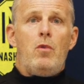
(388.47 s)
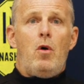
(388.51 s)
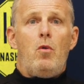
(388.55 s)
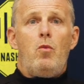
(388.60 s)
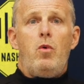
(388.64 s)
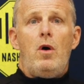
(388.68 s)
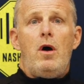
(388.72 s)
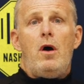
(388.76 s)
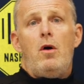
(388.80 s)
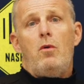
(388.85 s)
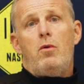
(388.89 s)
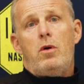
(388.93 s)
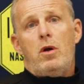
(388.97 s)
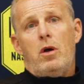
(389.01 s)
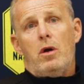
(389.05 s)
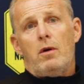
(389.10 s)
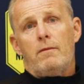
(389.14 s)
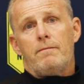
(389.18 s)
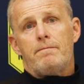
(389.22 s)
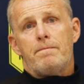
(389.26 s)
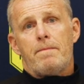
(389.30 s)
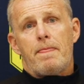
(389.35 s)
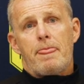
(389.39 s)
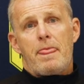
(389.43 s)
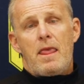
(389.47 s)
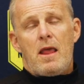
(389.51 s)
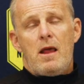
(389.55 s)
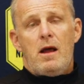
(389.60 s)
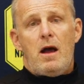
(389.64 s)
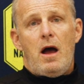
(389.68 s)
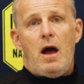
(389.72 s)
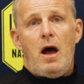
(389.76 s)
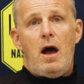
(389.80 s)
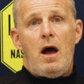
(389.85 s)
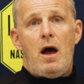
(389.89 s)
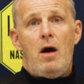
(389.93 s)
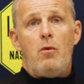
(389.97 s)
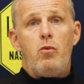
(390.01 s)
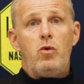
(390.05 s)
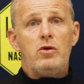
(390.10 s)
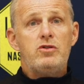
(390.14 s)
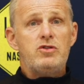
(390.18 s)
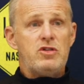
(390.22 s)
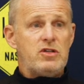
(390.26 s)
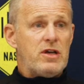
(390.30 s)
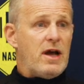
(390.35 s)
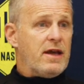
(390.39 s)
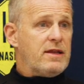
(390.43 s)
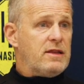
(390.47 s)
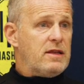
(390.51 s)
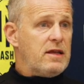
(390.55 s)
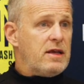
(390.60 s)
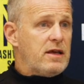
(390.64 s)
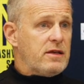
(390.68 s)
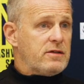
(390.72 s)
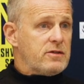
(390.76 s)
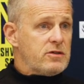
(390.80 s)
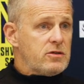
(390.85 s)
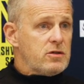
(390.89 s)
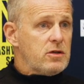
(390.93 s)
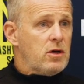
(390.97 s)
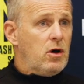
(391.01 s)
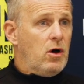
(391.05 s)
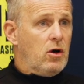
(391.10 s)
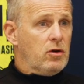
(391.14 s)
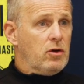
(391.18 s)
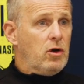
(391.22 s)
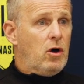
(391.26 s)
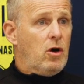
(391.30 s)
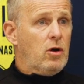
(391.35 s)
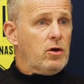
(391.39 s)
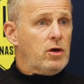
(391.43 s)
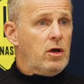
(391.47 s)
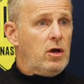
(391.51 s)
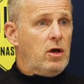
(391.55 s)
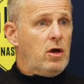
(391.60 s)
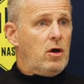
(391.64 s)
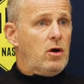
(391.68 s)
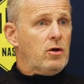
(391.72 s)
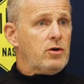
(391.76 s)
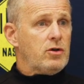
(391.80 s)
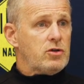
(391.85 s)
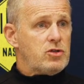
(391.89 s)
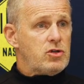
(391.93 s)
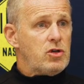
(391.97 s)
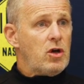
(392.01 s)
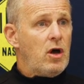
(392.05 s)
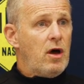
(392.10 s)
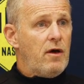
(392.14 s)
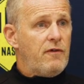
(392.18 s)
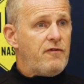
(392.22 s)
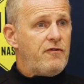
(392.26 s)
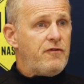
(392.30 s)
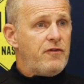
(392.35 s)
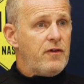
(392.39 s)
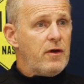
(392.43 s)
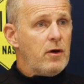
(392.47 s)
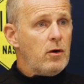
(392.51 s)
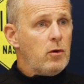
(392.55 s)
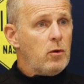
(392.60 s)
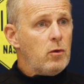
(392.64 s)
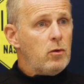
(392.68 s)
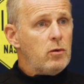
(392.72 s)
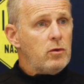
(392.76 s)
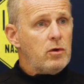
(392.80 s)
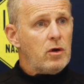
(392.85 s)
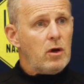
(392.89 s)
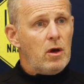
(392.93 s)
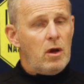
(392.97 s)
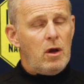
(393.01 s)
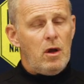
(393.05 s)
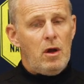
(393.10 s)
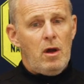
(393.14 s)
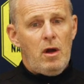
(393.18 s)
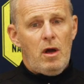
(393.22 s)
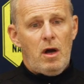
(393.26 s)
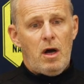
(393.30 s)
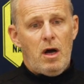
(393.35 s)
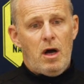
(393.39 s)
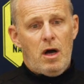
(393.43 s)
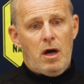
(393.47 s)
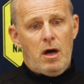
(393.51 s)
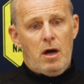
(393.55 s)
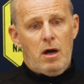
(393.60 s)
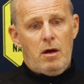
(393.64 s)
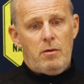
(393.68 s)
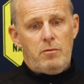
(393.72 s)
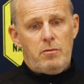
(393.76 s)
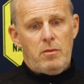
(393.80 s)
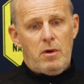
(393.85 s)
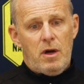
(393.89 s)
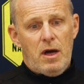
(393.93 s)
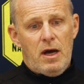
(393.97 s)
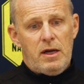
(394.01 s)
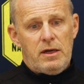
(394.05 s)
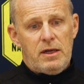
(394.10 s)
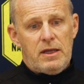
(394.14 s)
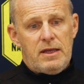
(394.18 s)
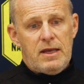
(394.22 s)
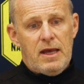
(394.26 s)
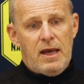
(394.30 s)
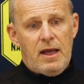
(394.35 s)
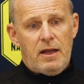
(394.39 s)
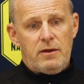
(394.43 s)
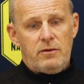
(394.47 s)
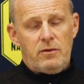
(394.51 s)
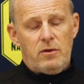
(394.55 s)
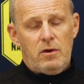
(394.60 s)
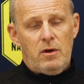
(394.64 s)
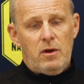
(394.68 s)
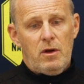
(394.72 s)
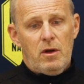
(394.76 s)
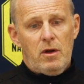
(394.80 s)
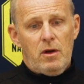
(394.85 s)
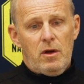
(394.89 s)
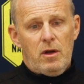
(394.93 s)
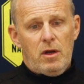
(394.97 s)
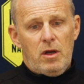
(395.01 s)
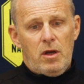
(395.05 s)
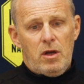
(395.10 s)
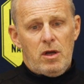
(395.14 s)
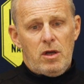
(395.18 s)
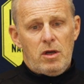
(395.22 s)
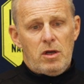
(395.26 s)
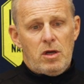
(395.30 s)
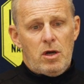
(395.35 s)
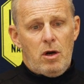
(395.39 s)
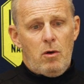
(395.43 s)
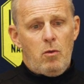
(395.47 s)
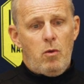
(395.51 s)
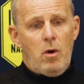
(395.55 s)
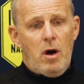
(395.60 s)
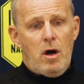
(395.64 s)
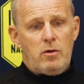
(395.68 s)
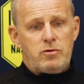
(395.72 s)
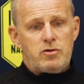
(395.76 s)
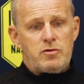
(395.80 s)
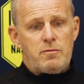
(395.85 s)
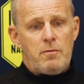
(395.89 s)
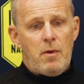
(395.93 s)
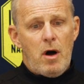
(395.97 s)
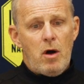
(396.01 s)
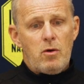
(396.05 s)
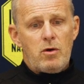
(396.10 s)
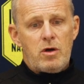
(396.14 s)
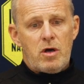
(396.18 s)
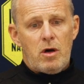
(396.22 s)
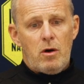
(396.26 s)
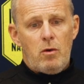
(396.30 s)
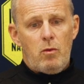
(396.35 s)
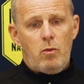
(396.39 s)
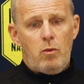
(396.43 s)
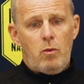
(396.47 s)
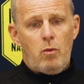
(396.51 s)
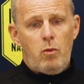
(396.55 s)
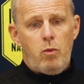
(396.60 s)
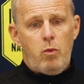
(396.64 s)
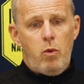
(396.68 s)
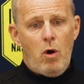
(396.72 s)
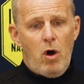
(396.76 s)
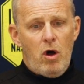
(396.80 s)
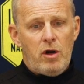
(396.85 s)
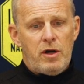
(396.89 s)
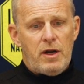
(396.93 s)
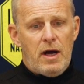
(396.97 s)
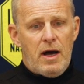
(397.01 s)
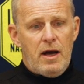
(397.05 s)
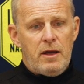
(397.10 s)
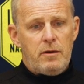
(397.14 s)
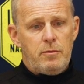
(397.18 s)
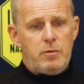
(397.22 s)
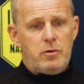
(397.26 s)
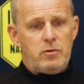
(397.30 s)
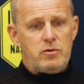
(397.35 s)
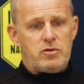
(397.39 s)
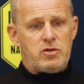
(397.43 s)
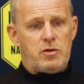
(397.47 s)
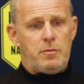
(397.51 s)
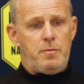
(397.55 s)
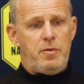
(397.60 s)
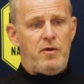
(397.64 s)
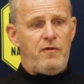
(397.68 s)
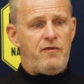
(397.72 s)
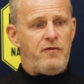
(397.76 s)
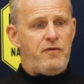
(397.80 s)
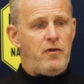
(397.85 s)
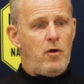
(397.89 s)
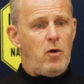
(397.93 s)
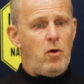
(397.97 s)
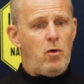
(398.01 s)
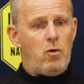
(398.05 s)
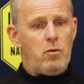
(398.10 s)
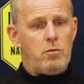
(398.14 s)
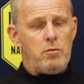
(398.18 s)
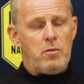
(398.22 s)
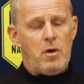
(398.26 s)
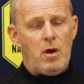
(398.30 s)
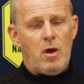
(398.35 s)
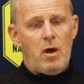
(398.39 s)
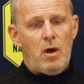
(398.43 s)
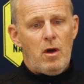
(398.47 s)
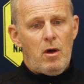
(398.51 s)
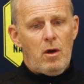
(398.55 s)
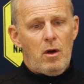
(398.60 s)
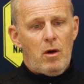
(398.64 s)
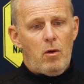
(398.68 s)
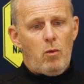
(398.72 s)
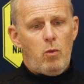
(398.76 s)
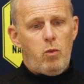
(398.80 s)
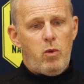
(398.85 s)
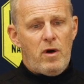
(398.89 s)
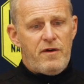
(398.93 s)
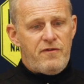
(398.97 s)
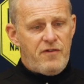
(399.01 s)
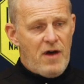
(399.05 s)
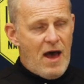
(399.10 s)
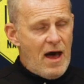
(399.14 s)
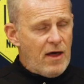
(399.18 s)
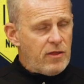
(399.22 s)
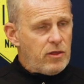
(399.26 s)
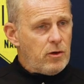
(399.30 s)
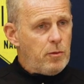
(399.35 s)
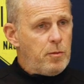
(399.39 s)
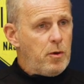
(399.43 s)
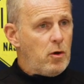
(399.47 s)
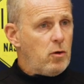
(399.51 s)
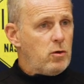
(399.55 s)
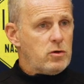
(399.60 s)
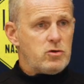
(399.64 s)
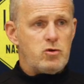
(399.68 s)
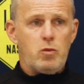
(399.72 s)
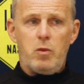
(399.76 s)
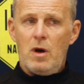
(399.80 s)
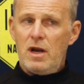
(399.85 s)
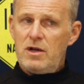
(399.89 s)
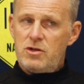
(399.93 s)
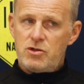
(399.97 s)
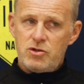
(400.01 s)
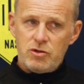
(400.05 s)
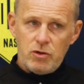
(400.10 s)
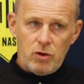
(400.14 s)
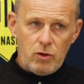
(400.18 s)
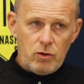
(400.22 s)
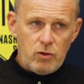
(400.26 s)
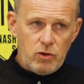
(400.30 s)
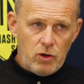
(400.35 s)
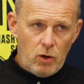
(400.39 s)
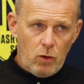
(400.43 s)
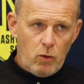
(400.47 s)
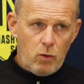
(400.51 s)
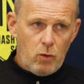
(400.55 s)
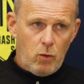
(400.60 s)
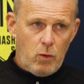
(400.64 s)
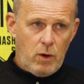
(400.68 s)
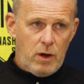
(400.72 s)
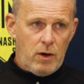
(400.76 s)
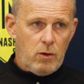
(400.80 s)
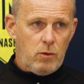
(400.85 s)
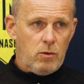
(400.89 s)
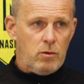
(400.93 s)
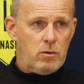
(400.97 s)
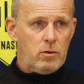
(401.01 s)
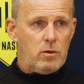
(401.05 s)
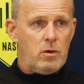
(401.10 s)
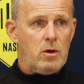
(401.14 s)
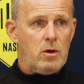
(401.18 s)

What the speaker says: Well, I would say this, on a turf field, and again, you know, whilst Mocha weren't able to perform without the ball as well as New York will,